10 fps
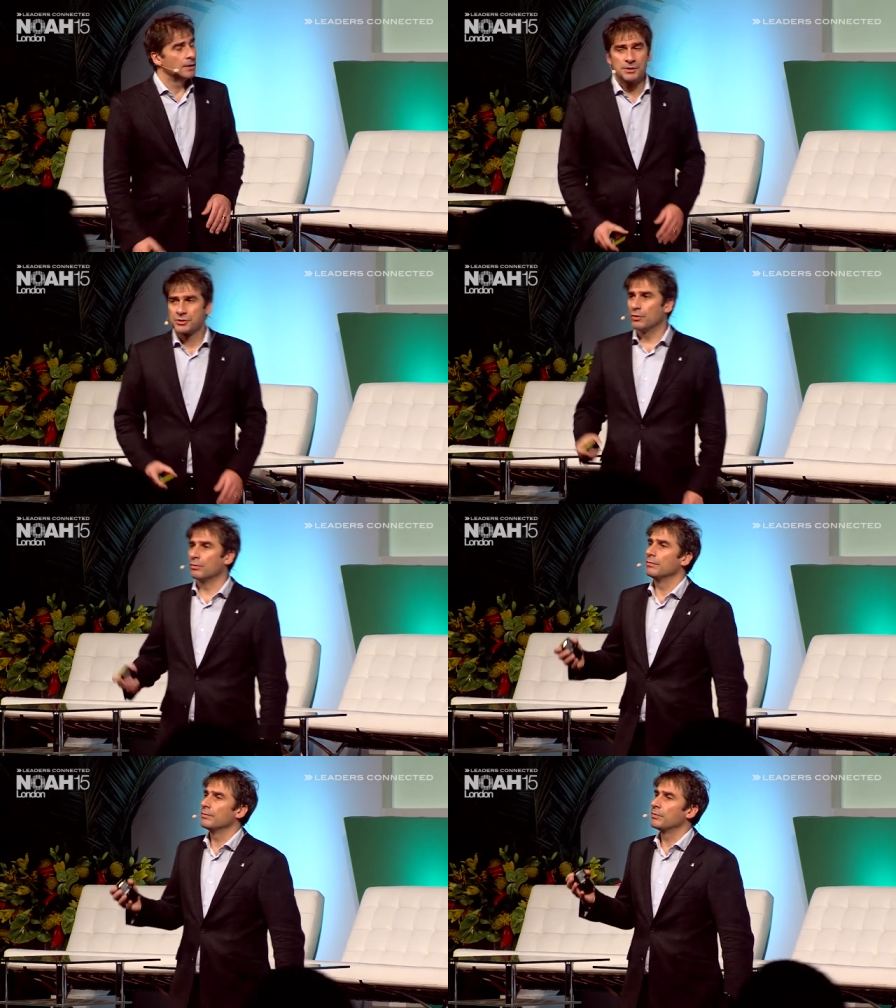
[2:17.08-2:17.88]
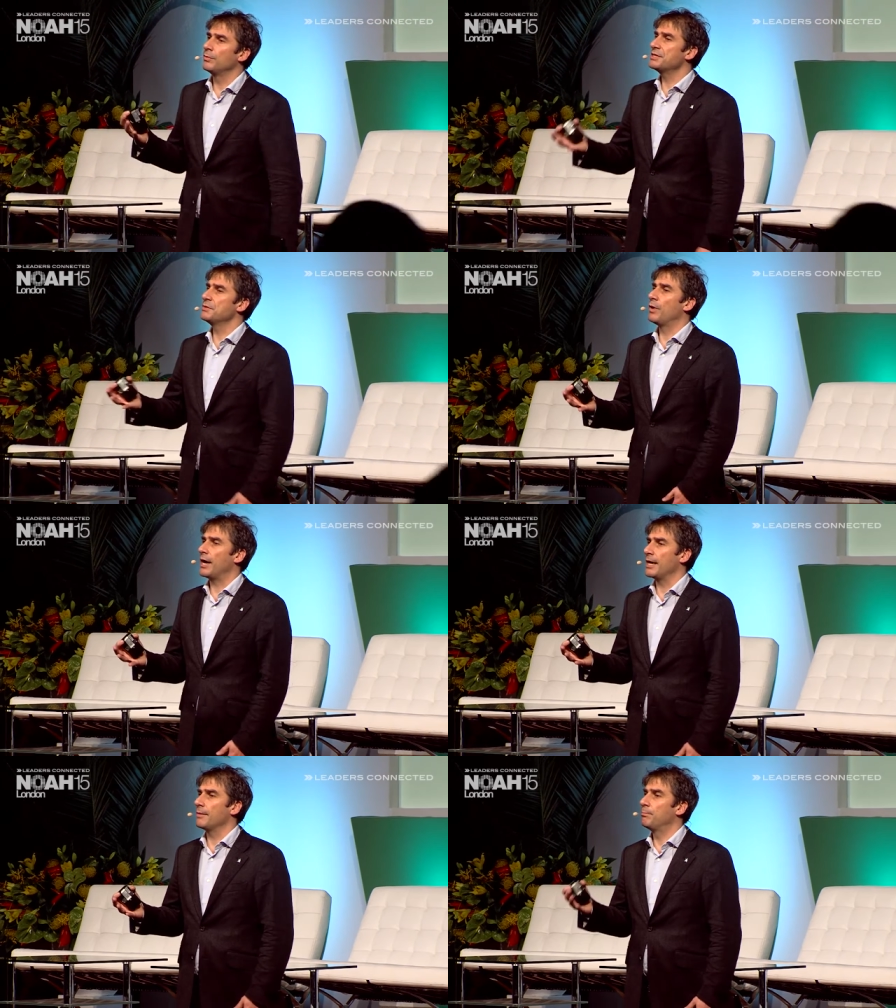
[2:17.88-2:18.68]
So the reason
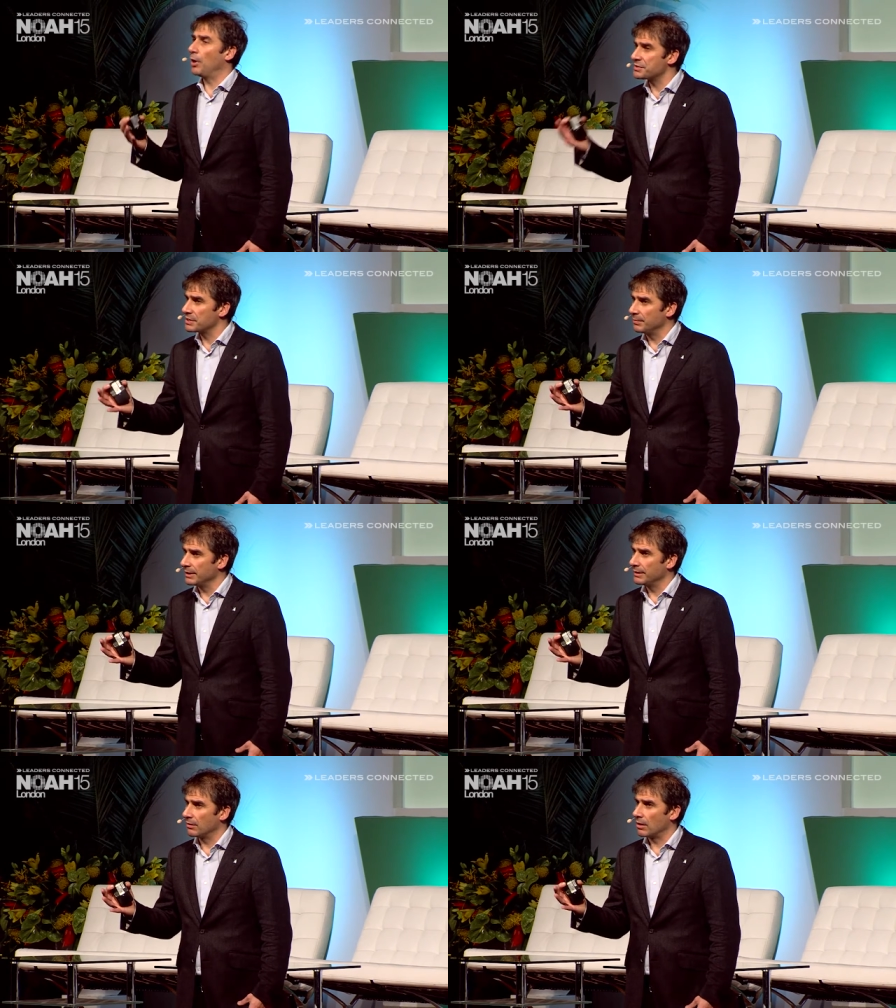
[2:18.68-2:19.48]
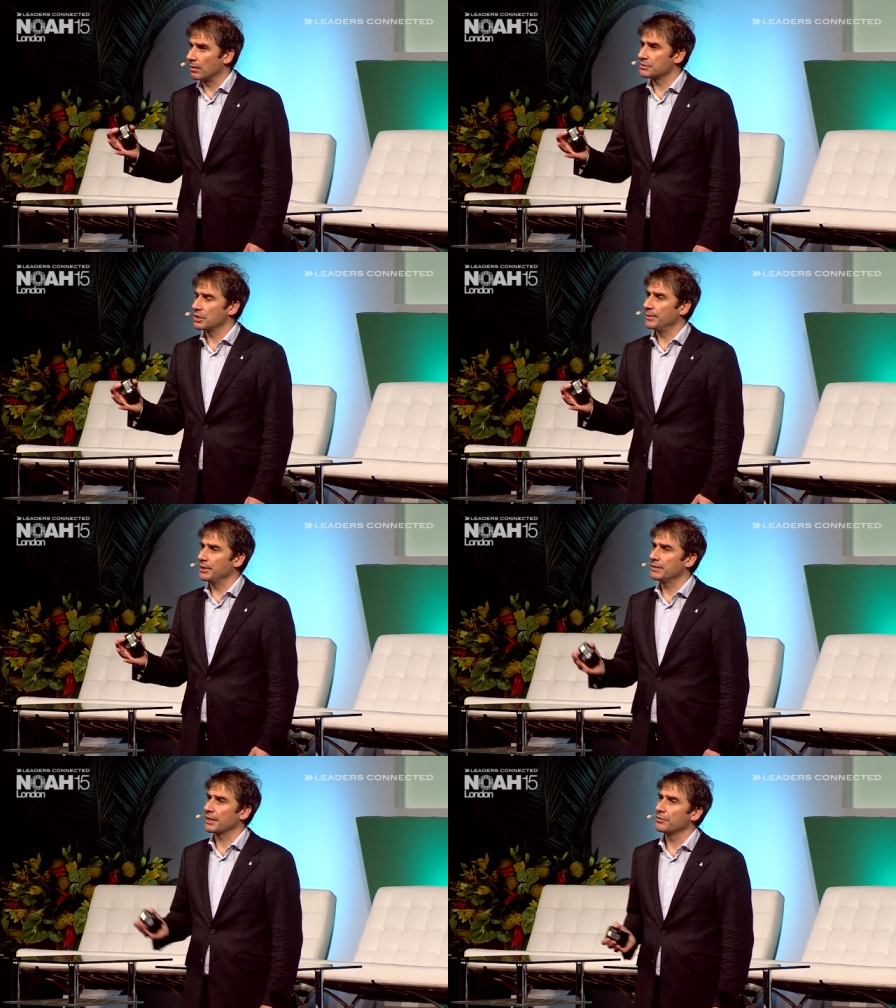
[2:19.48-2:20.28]
why possibly there are so many
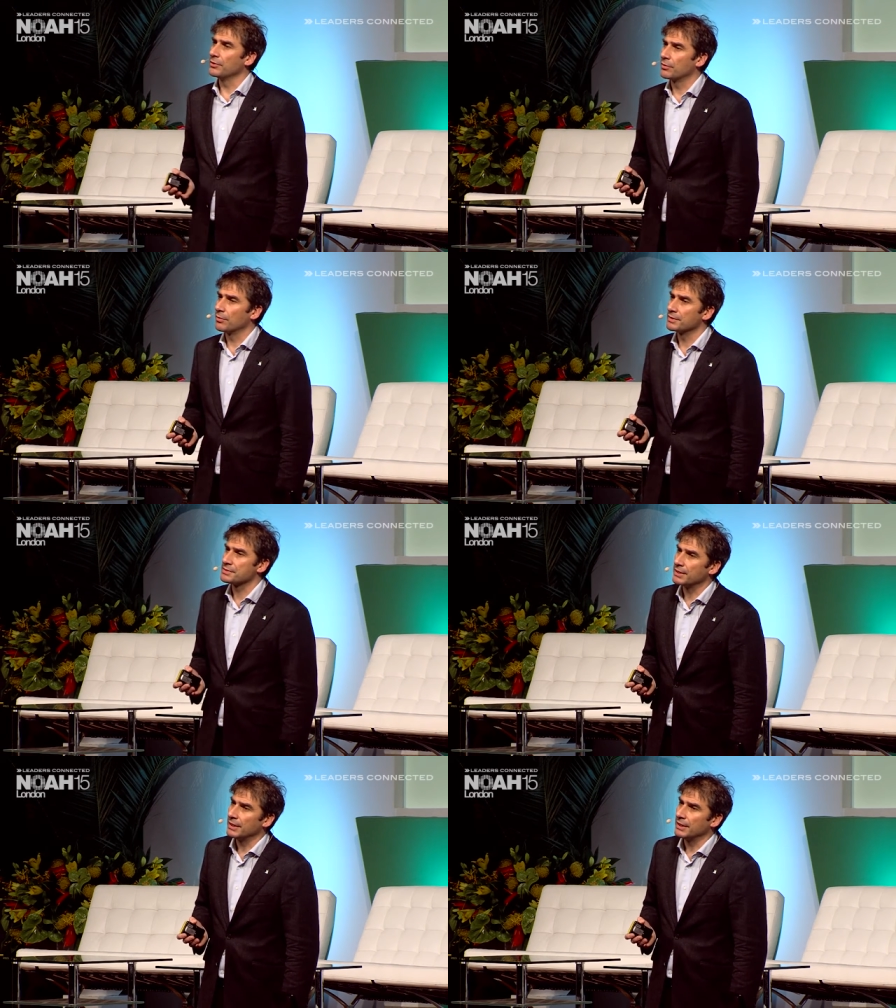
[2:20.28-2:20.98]
tech unicorns